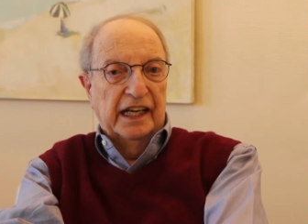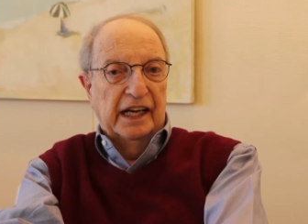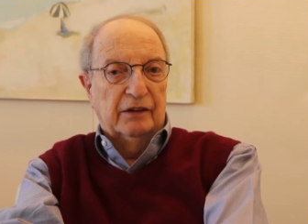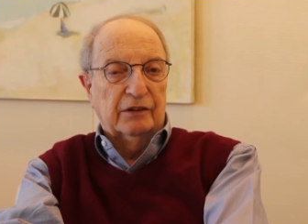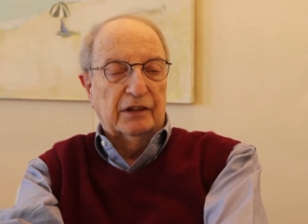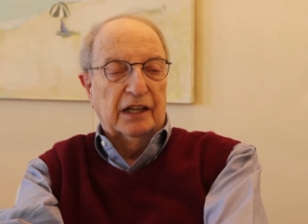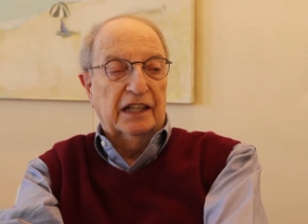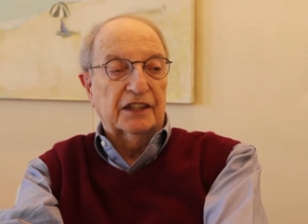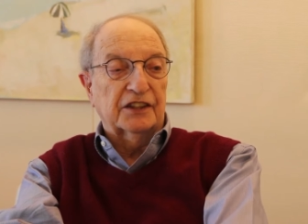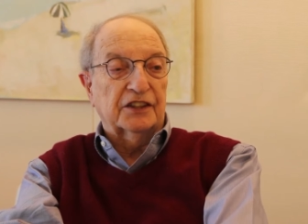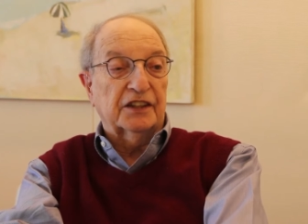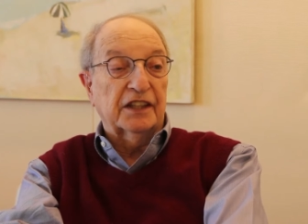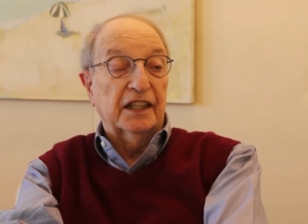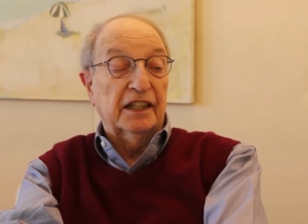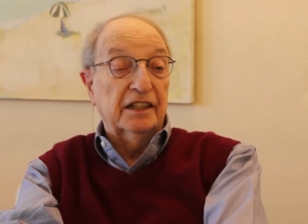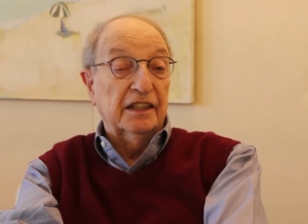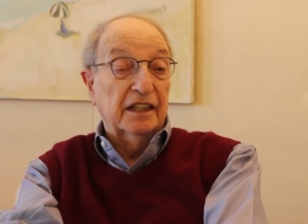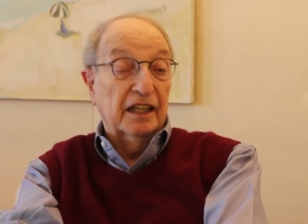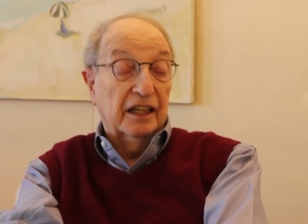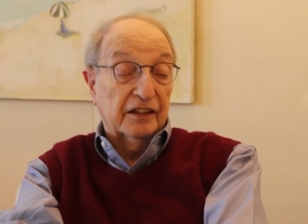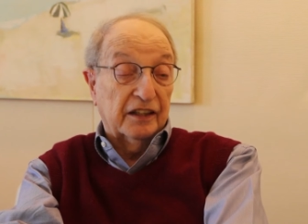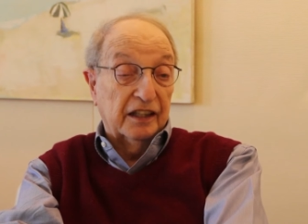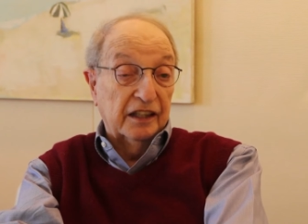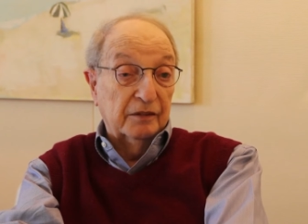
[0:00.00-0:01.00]
When I say
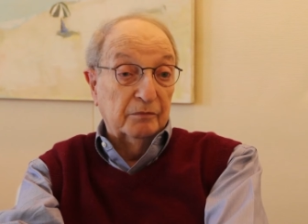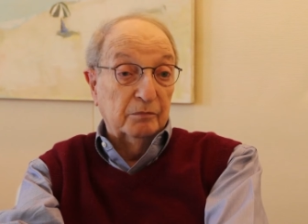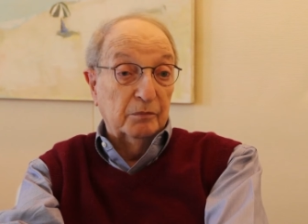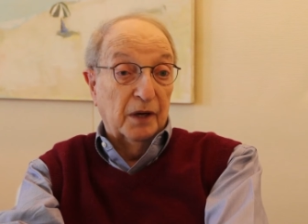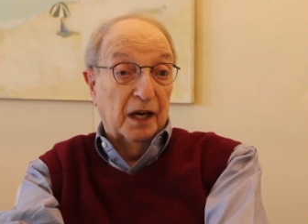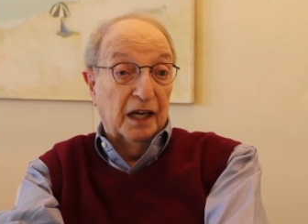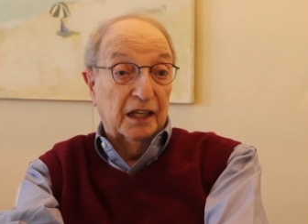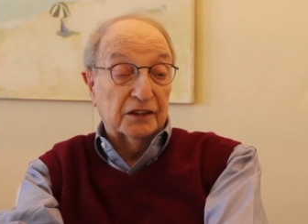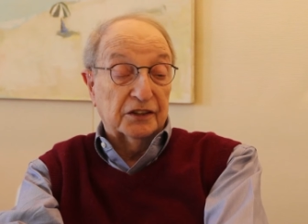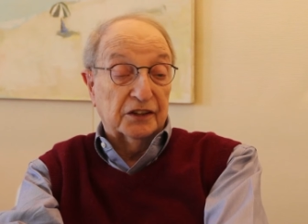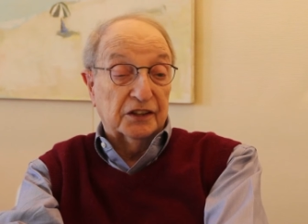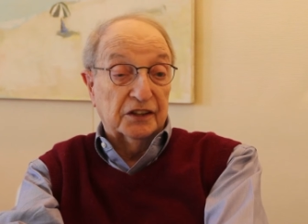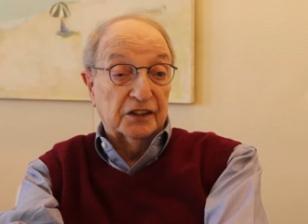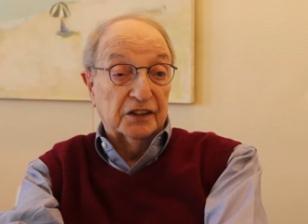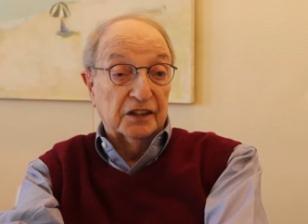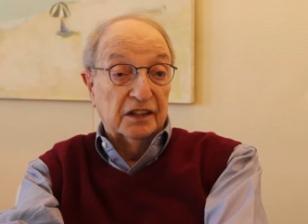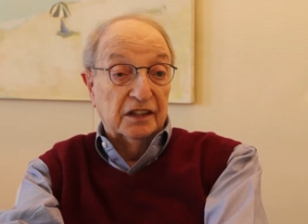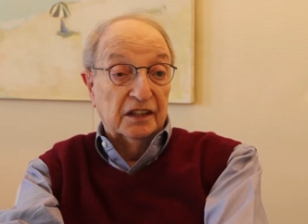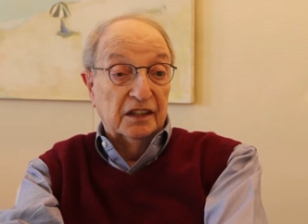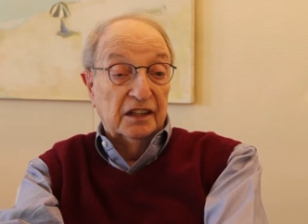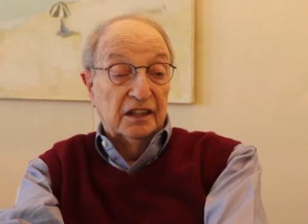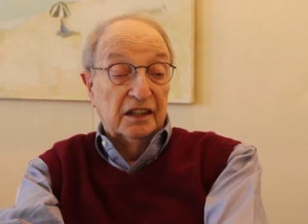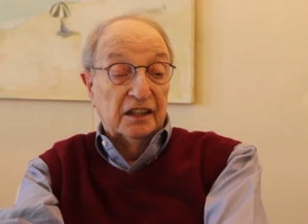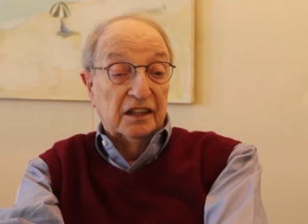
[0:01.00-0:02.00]
nothing much,
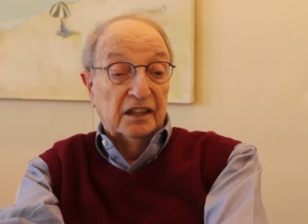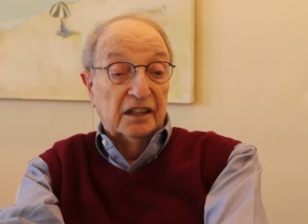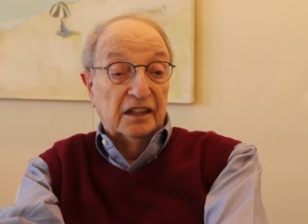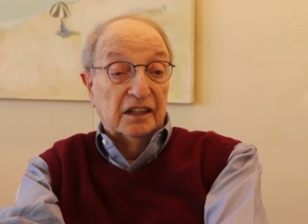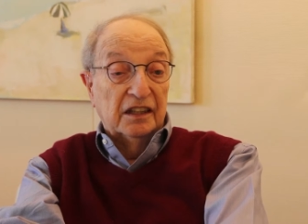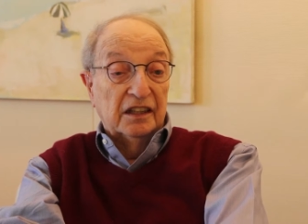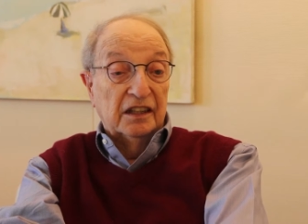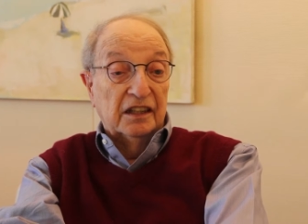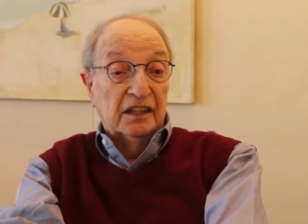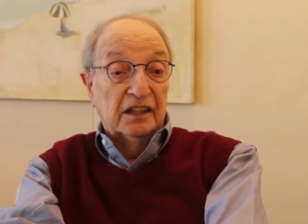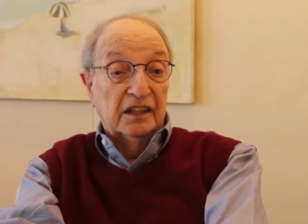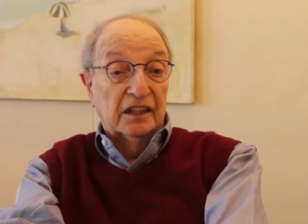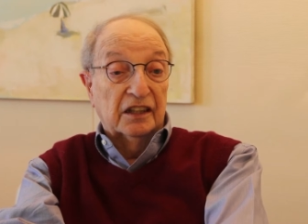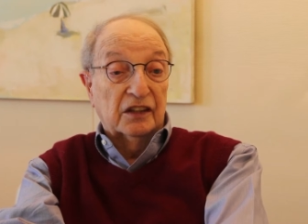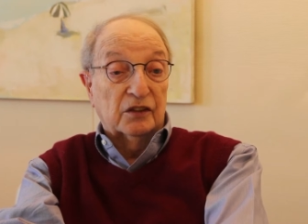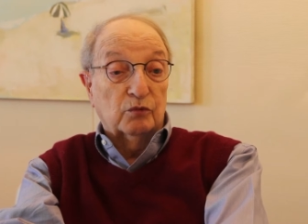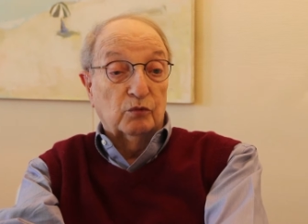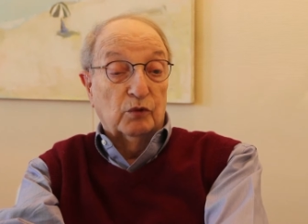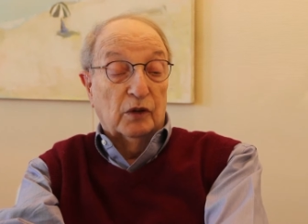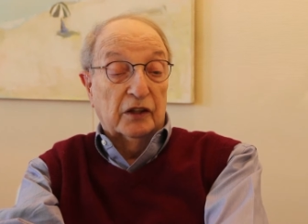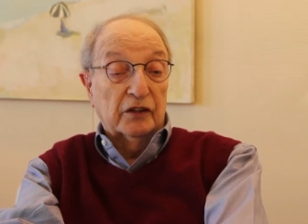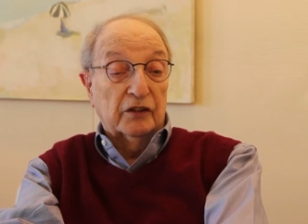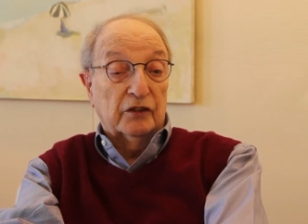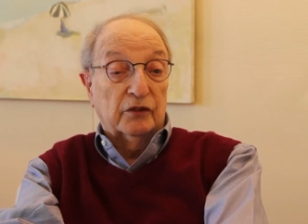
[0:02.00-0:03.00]

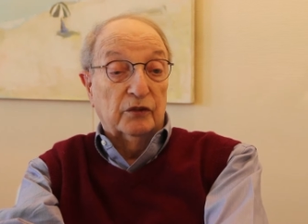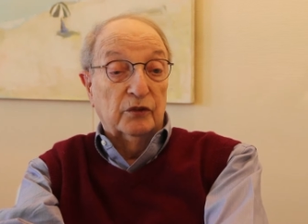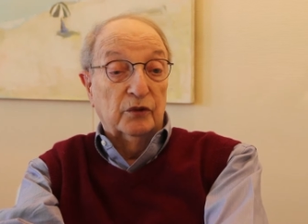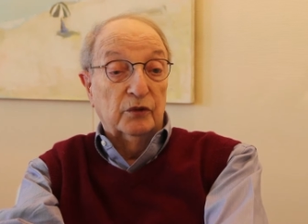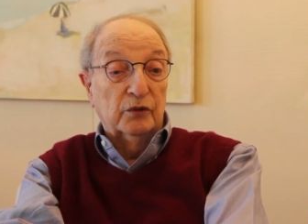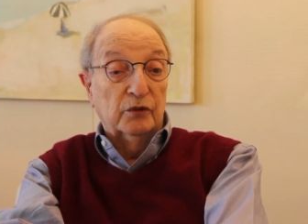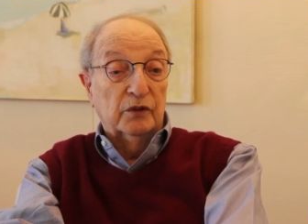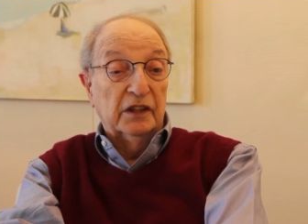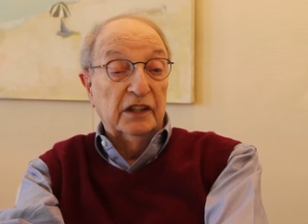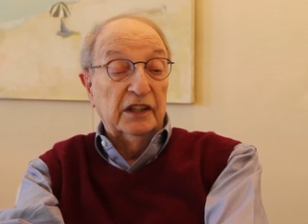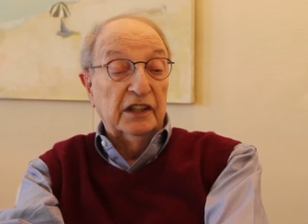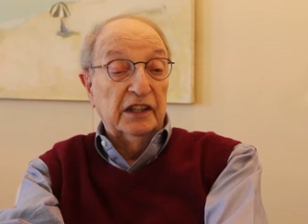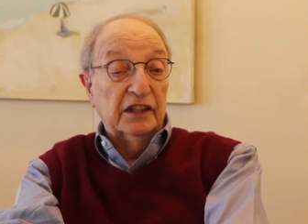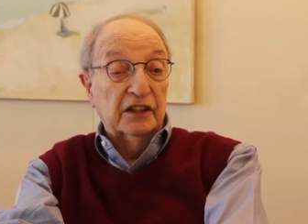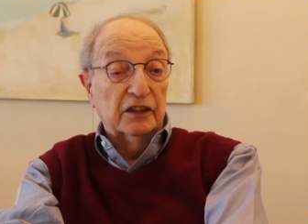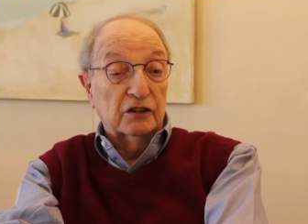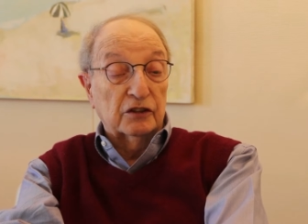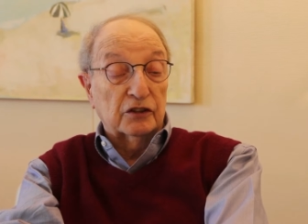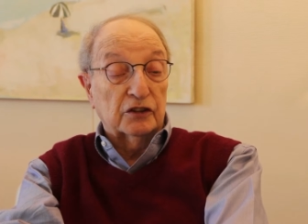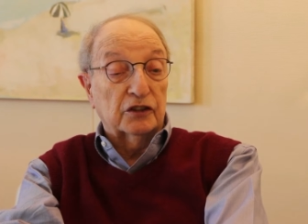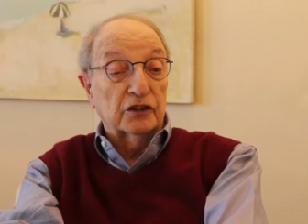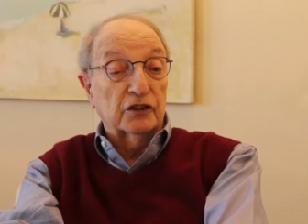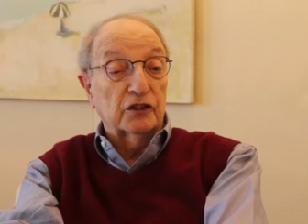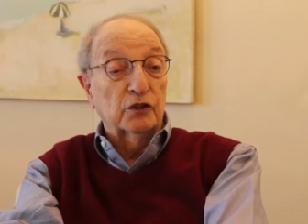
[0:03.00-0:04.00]
it went through the
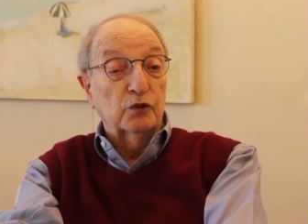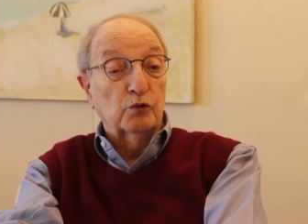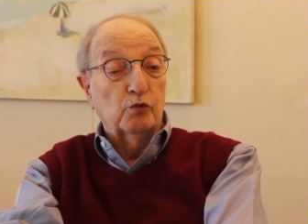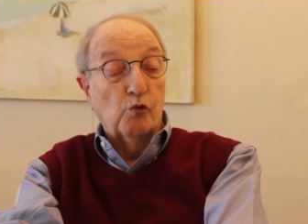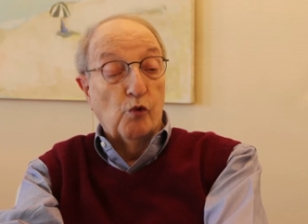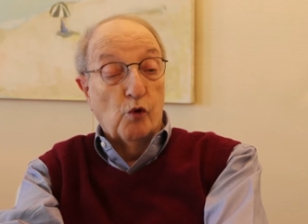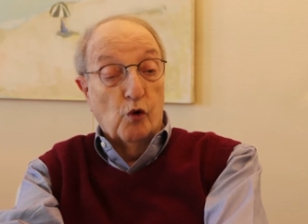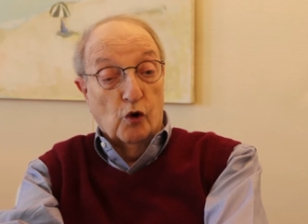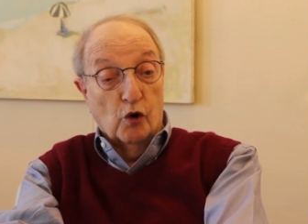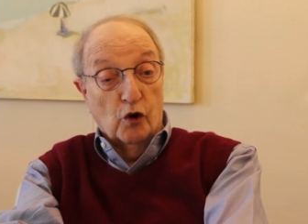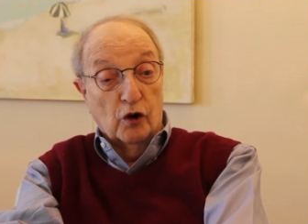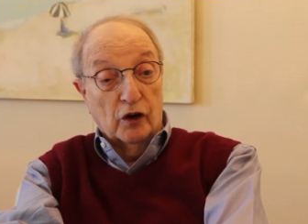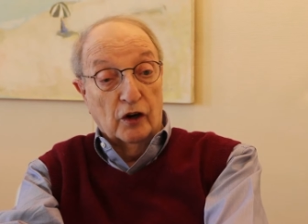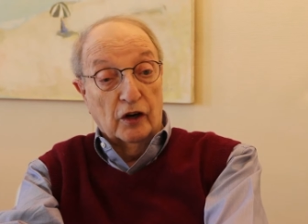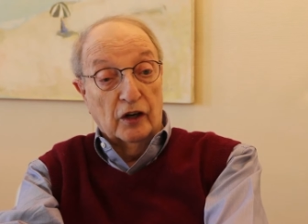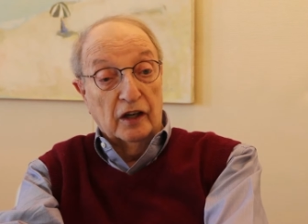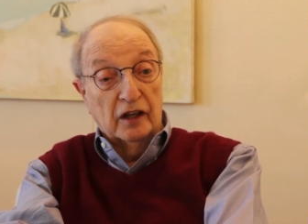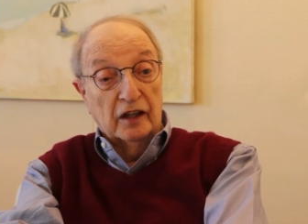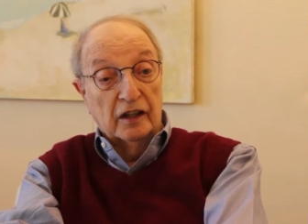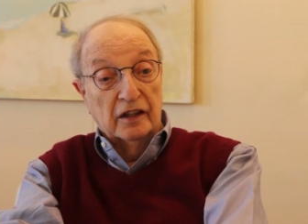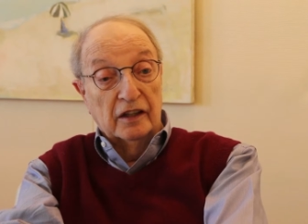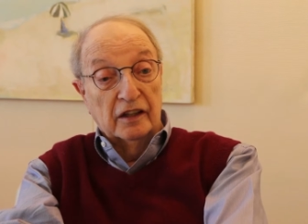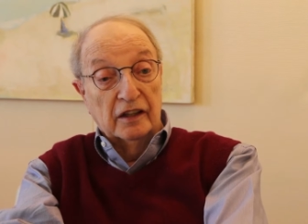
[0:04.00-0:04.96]
years of the war